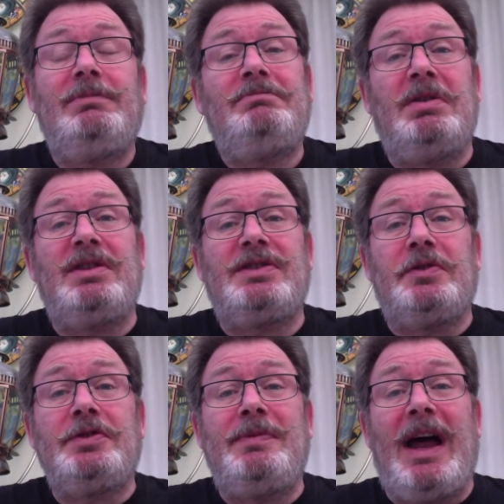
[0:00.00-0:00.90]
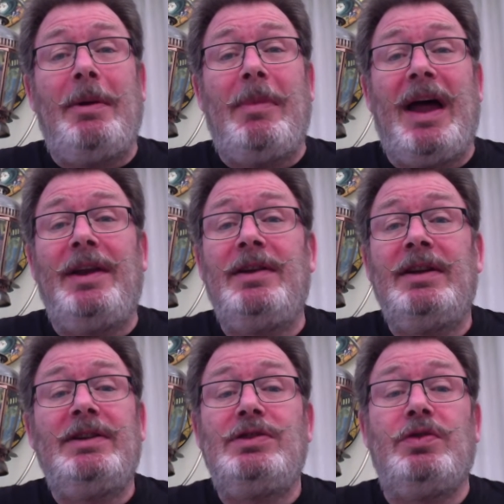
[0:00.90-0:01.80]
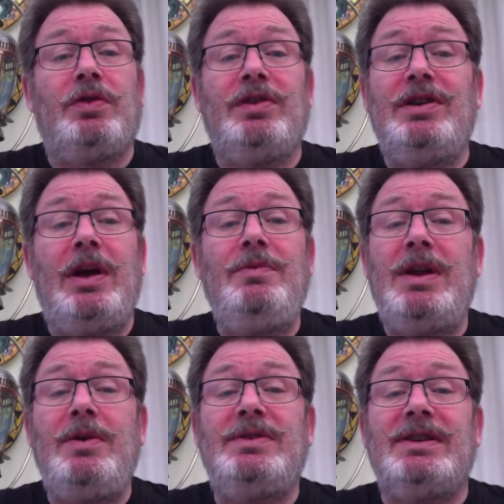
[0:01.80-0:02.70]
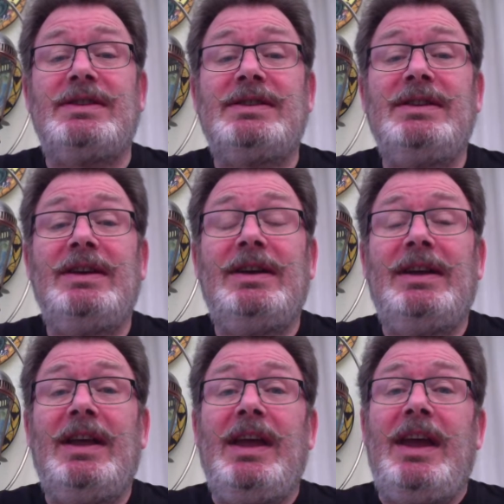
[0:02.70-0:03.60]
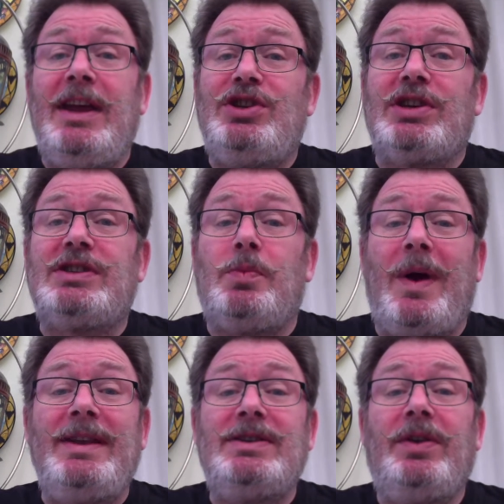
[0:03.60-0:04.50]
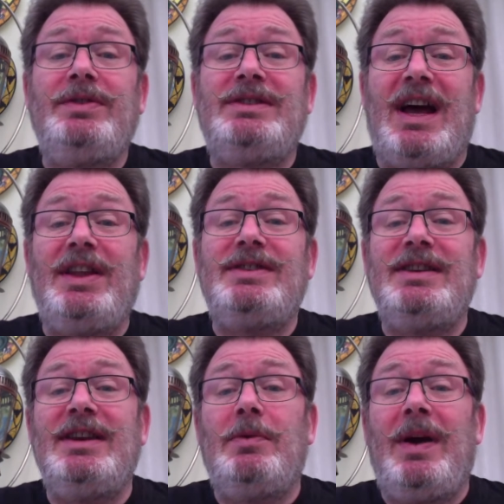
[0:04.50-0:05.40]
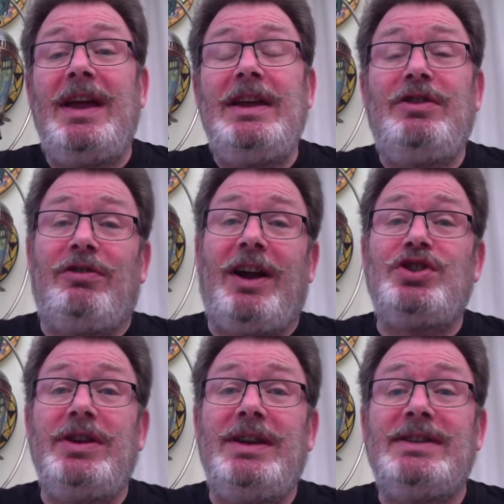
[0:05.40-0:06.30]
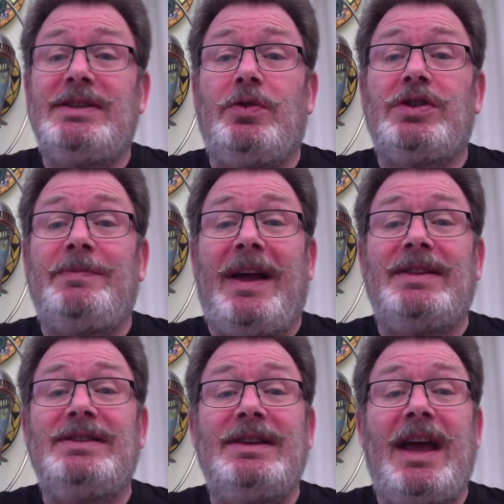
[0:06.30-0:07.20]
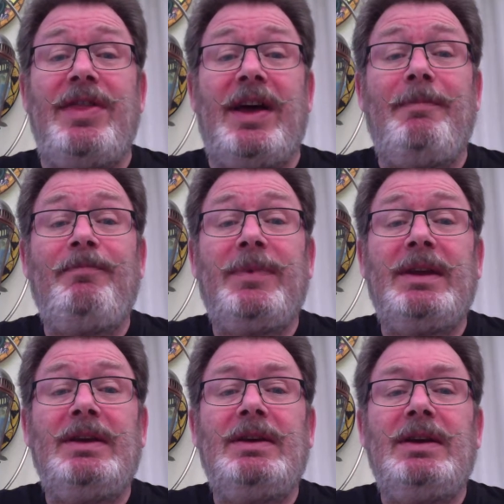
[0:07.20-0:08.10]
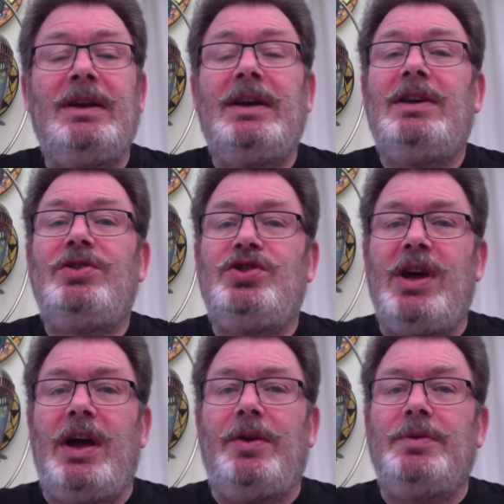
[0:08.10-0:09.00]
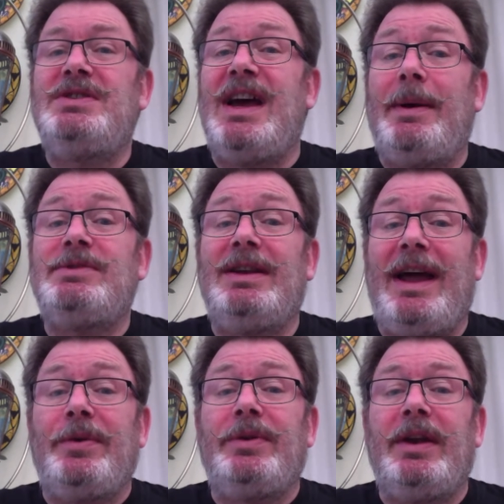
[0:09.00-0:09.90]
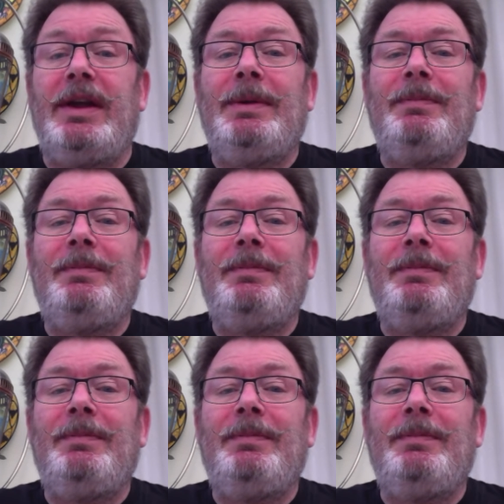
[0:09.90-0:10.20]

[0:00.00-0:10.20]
But the saucepan man took no notice. He just went on dancing away, crashing his saucepans together. Joe tapped loudly.